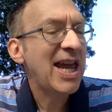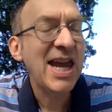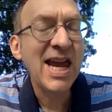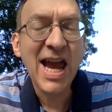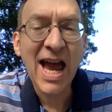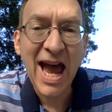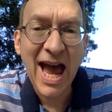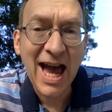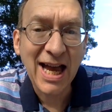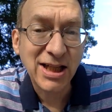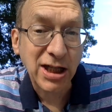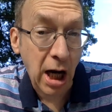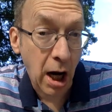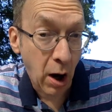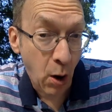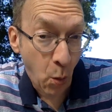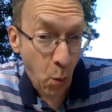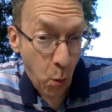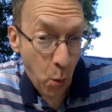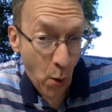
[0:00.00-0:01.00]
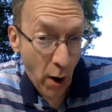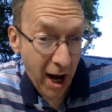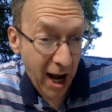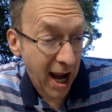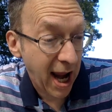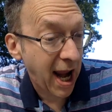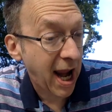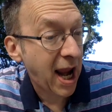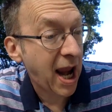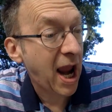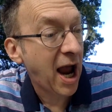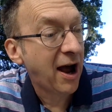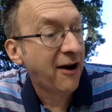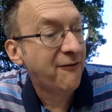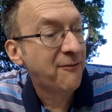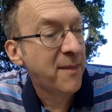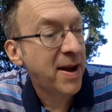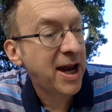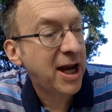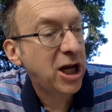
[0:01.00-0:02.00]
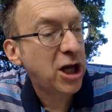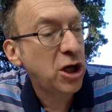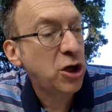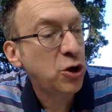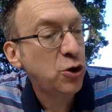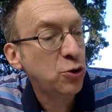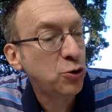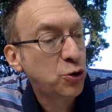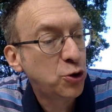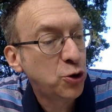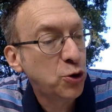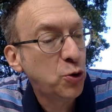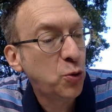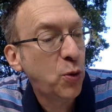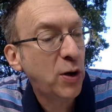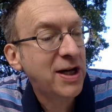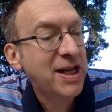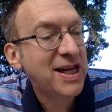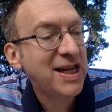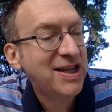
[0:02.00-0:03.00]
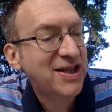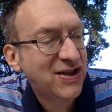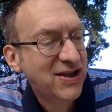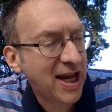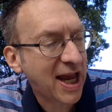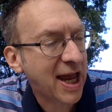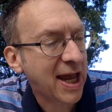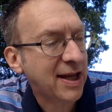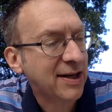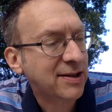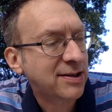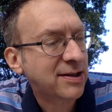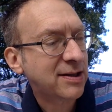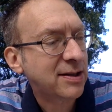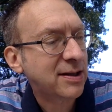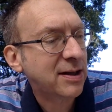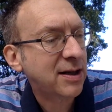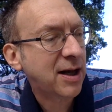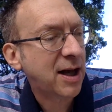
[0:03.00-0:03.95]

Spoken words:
"He has a way of making you do what he says."